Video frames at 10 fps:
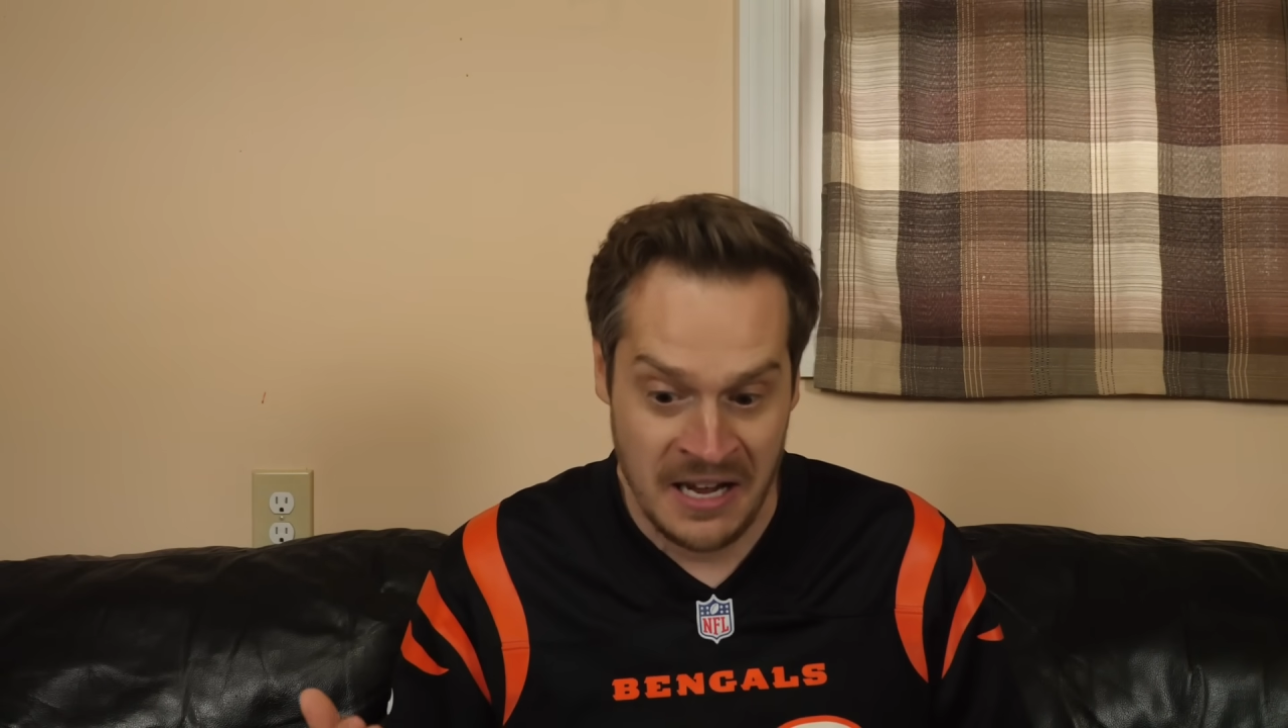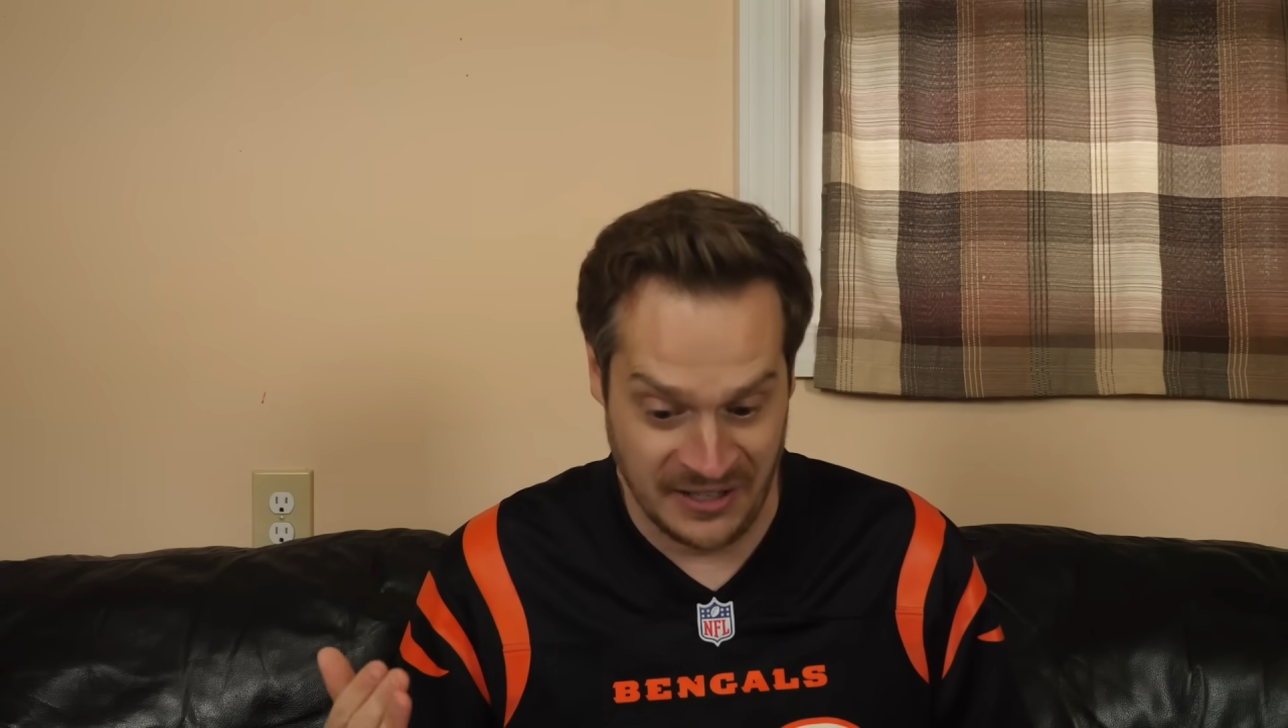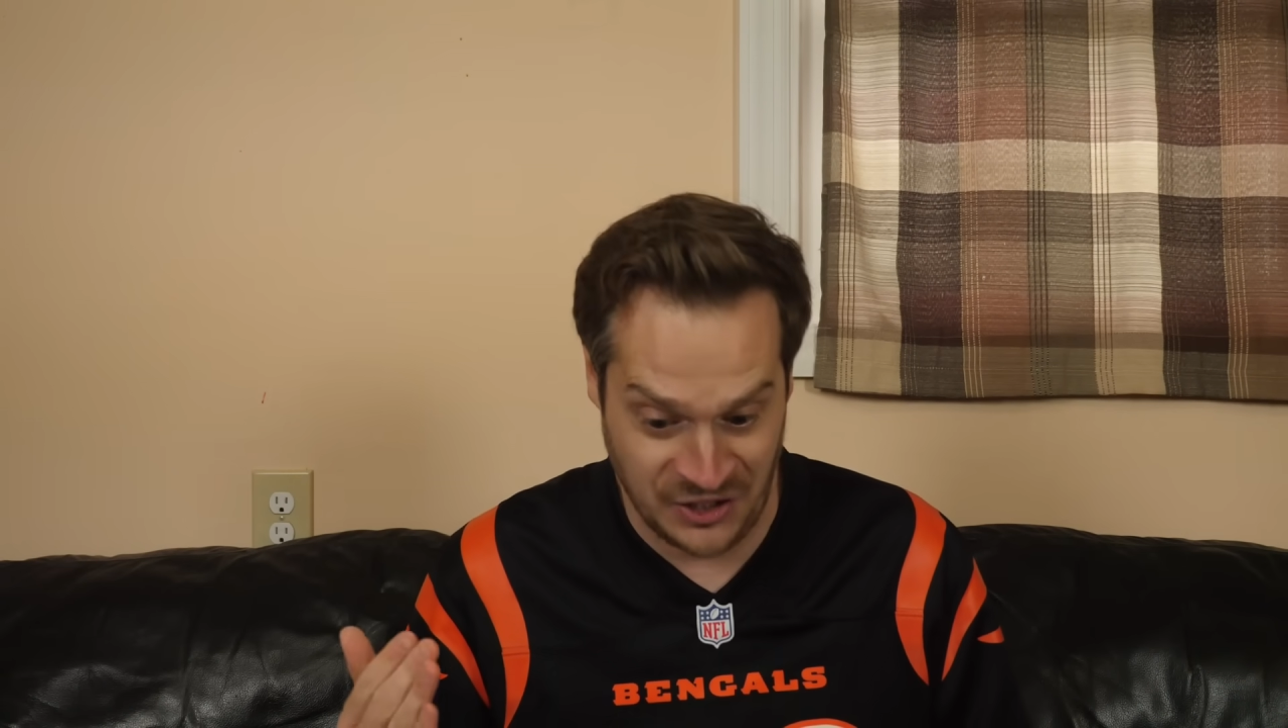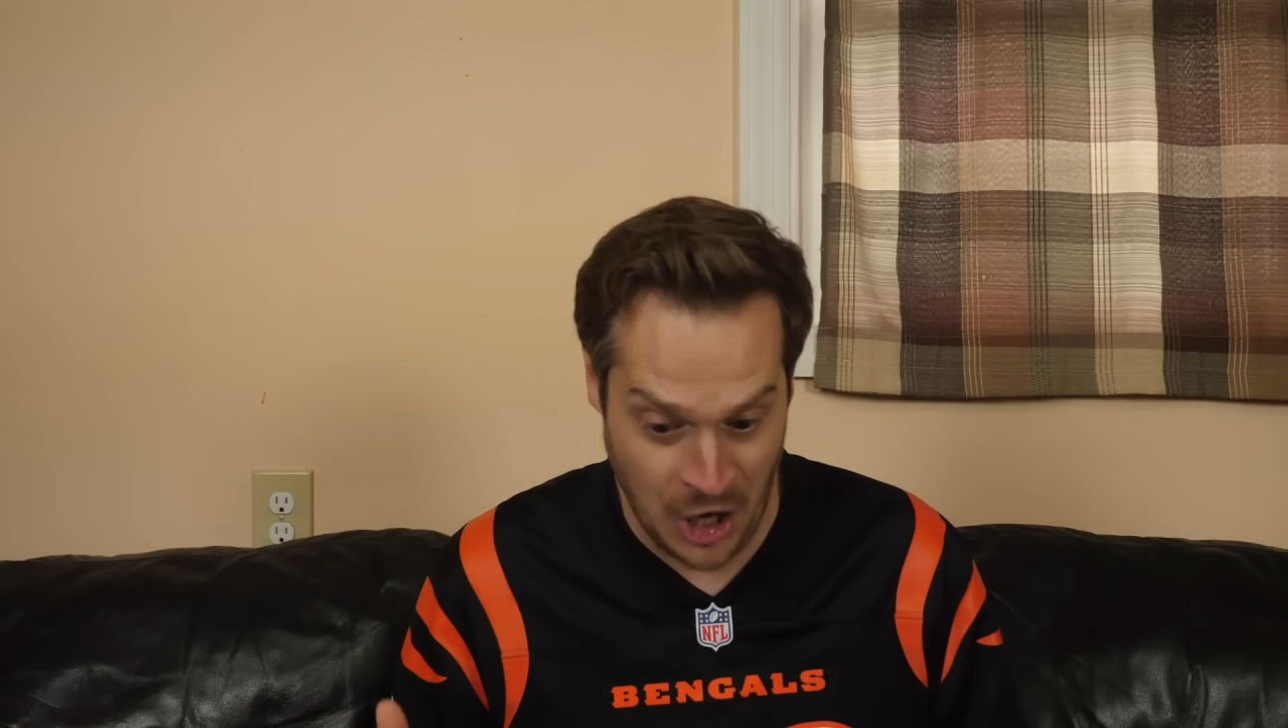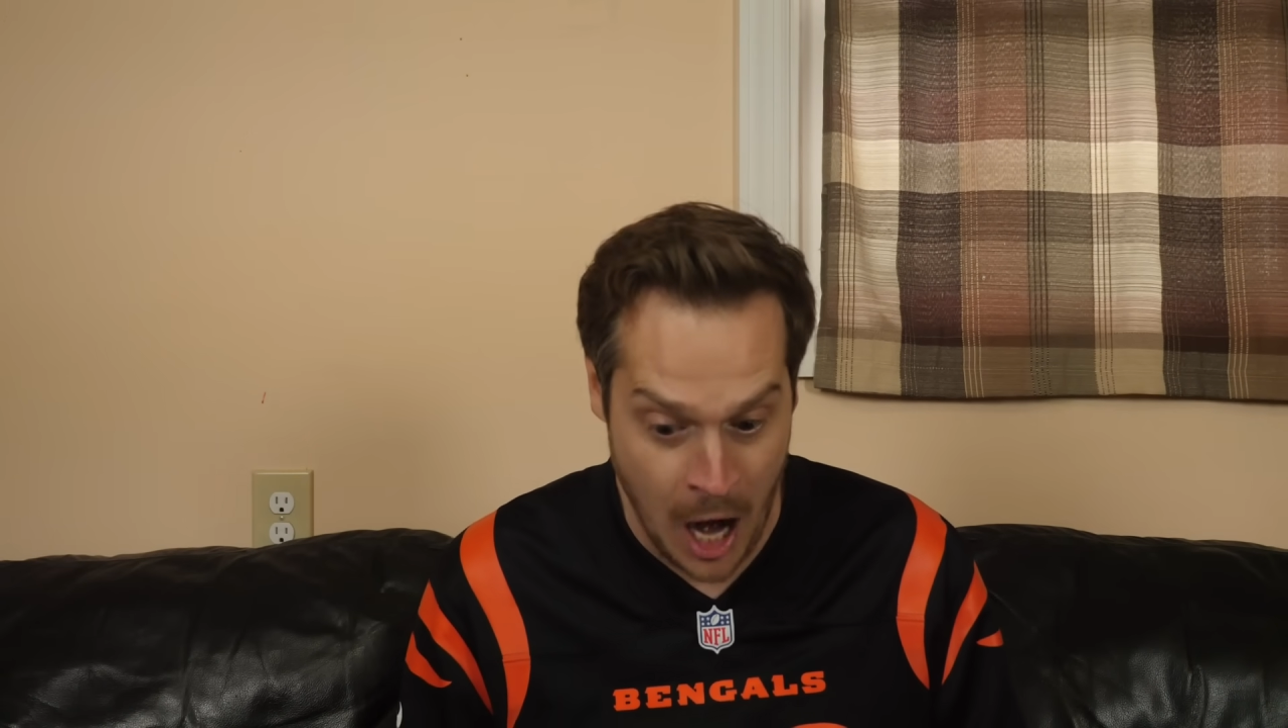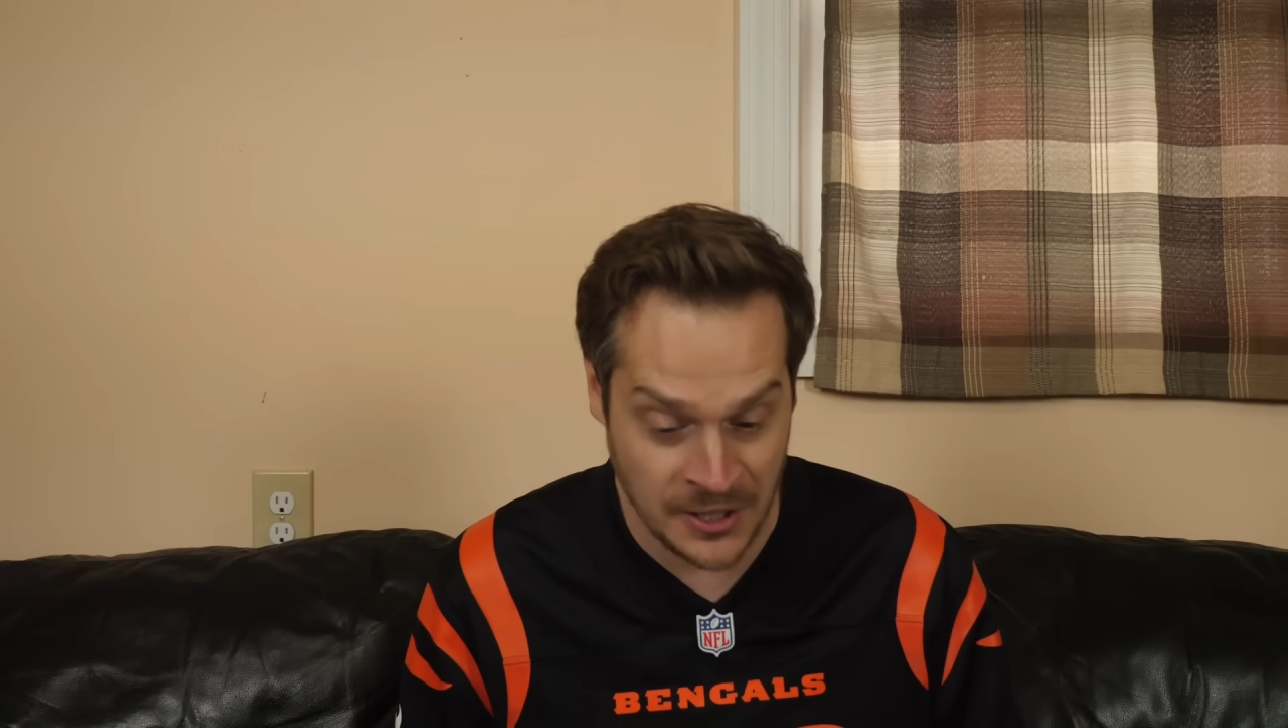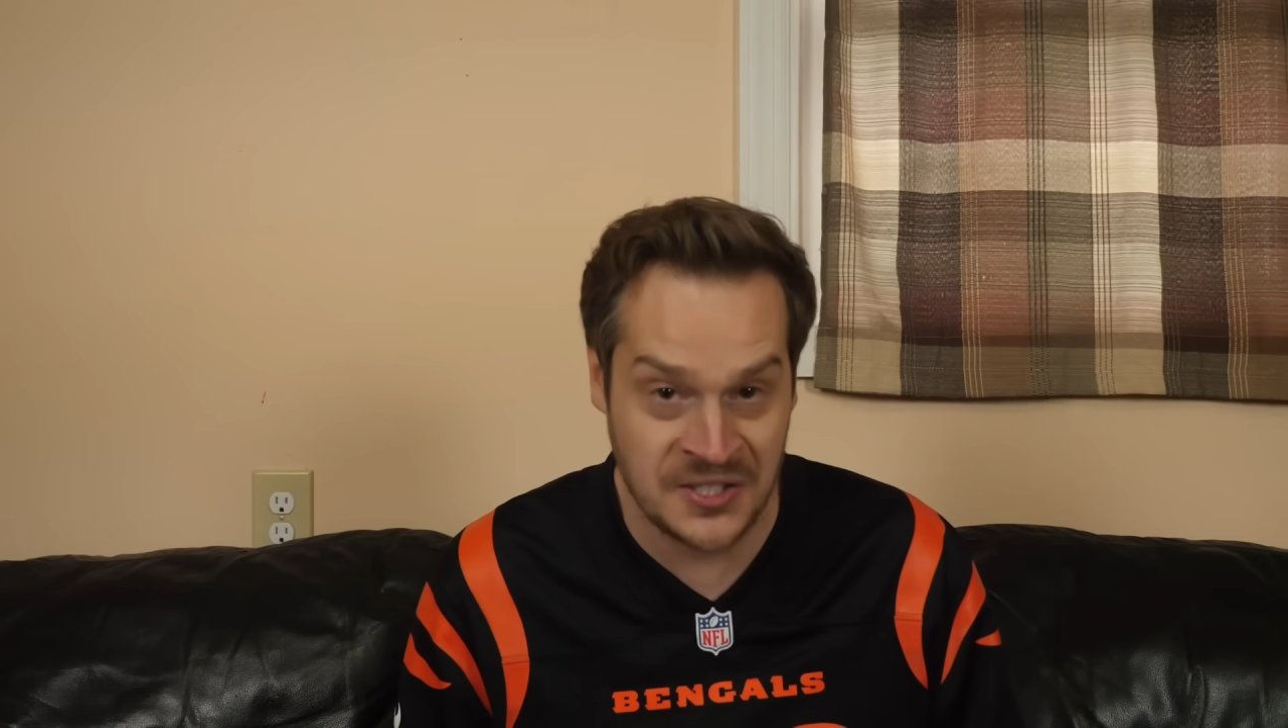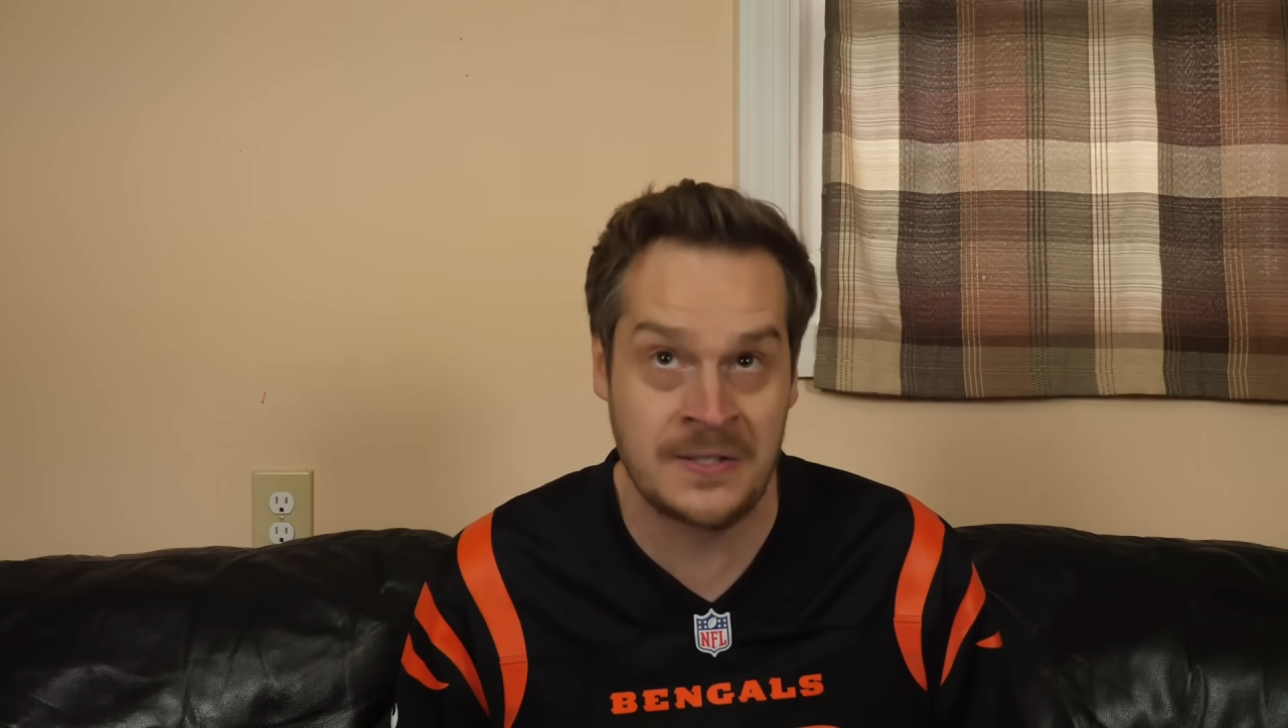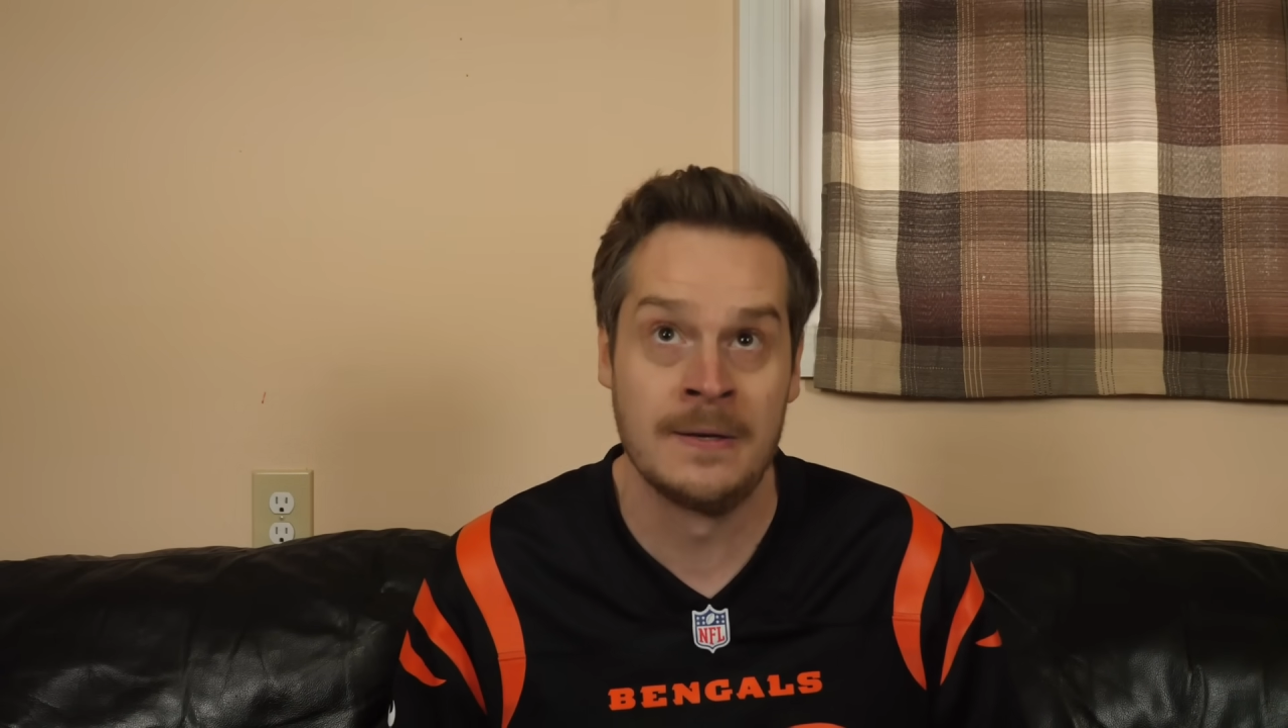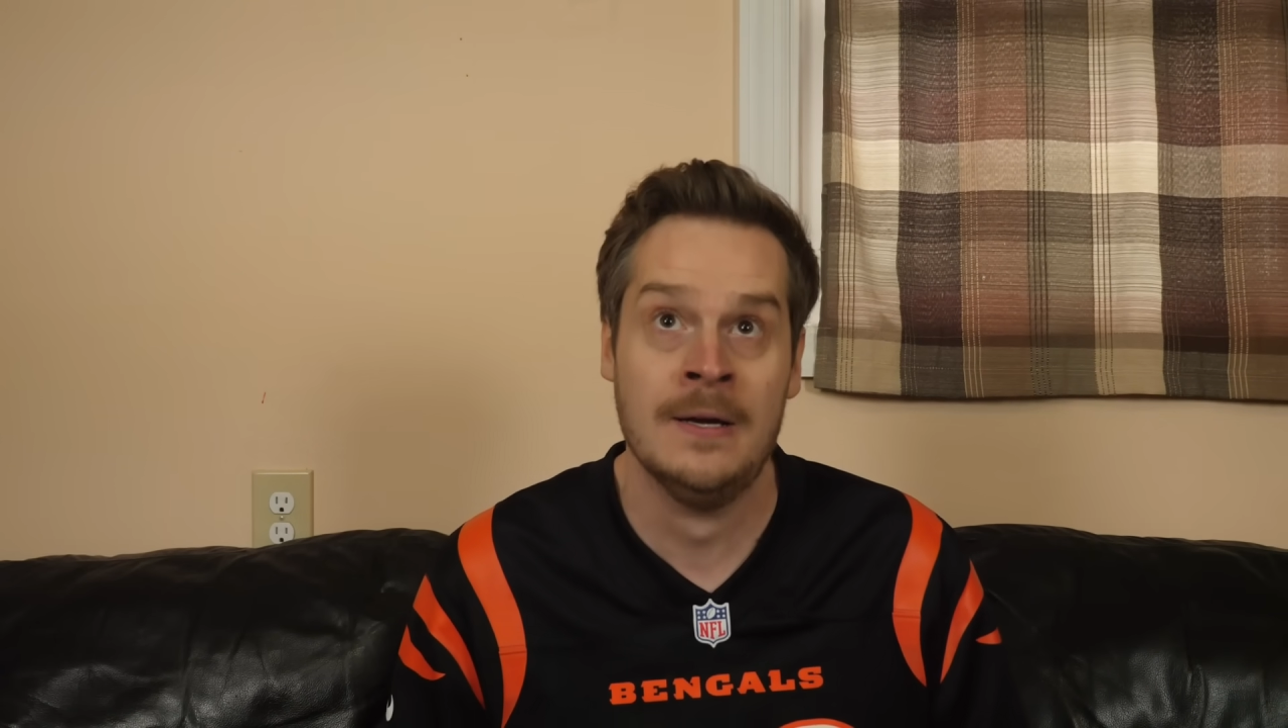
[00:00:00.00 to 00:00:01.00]
It's
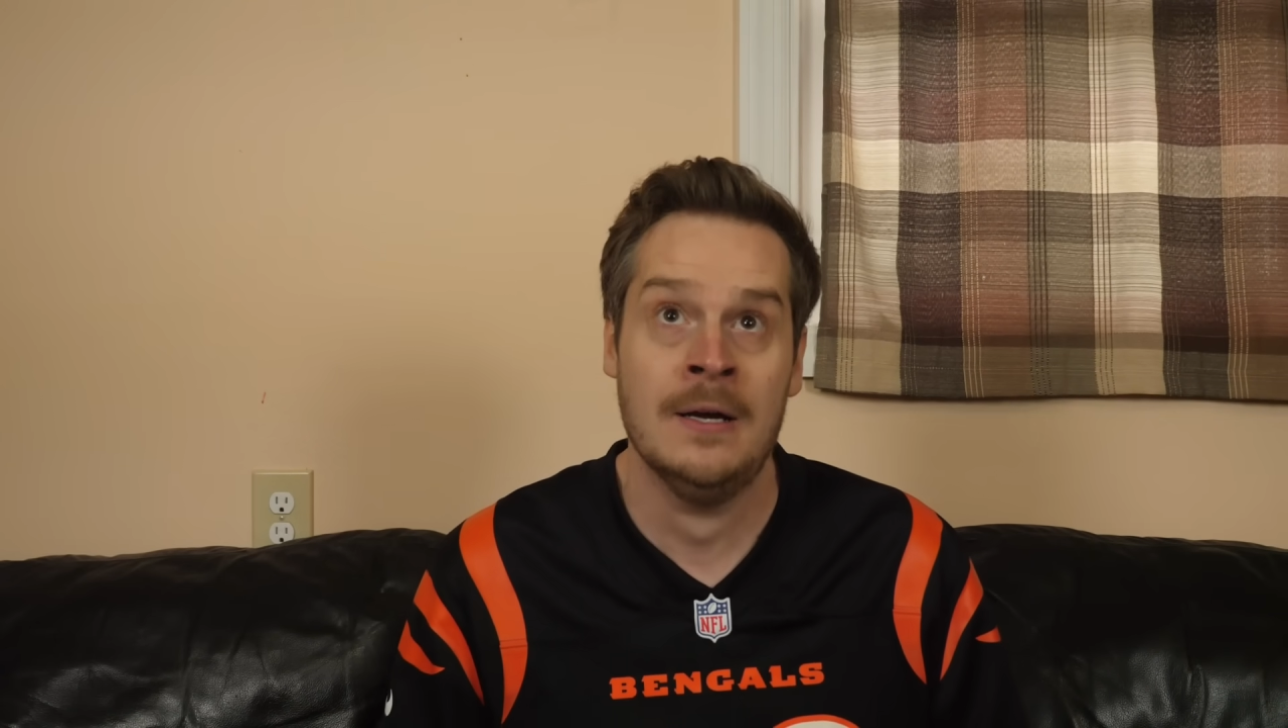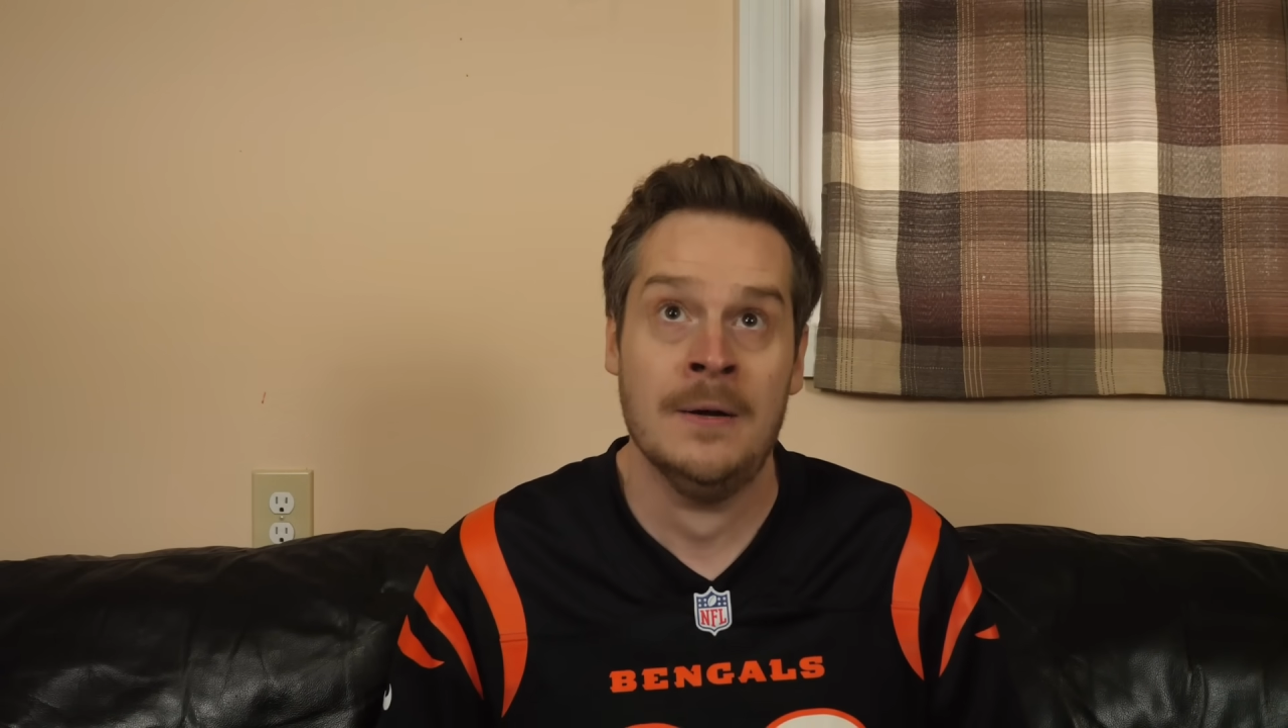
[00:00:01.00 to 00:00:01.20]
cursed!